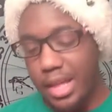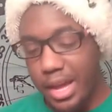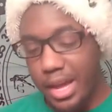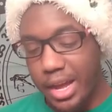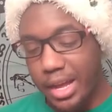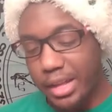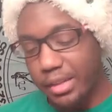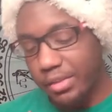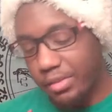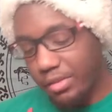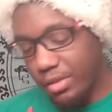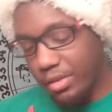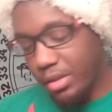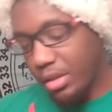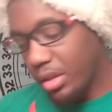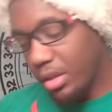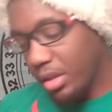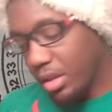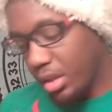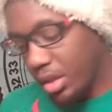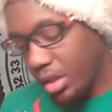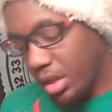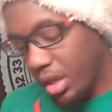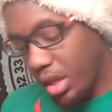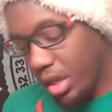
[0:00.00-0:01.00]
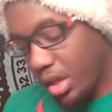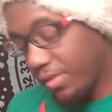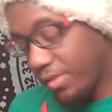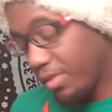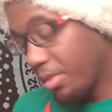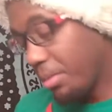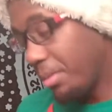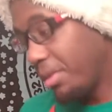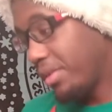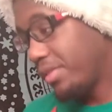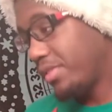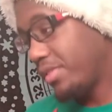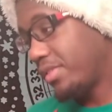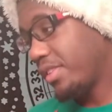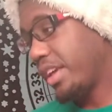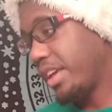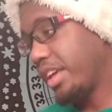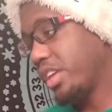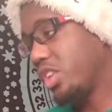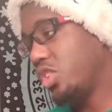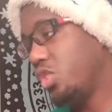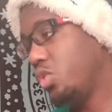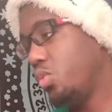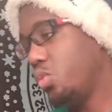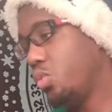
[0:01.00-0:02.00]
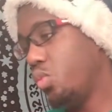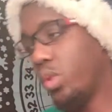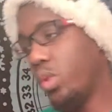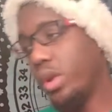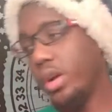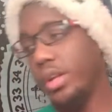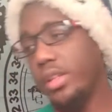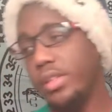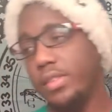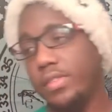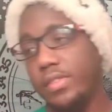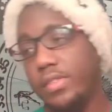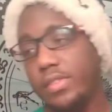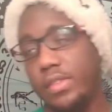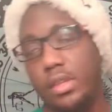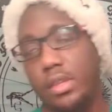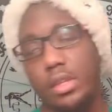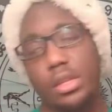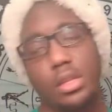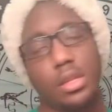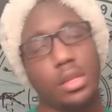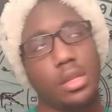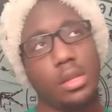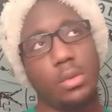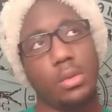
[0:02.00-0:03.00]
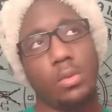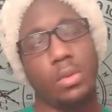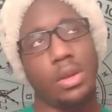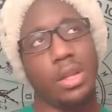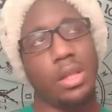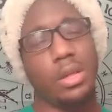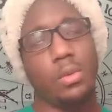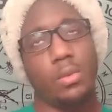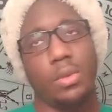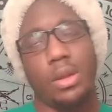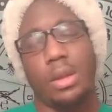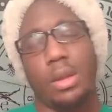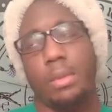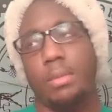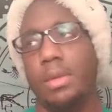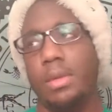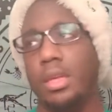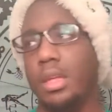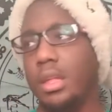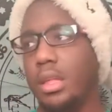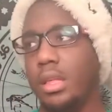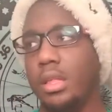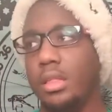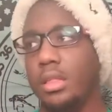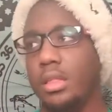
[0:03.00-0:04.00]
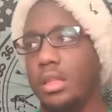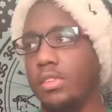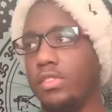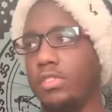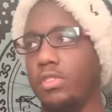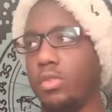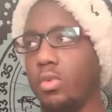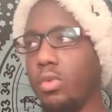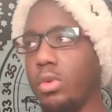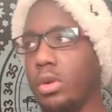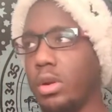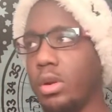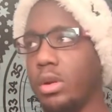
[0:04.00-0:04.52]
that it's almost like you want, when I'm getting this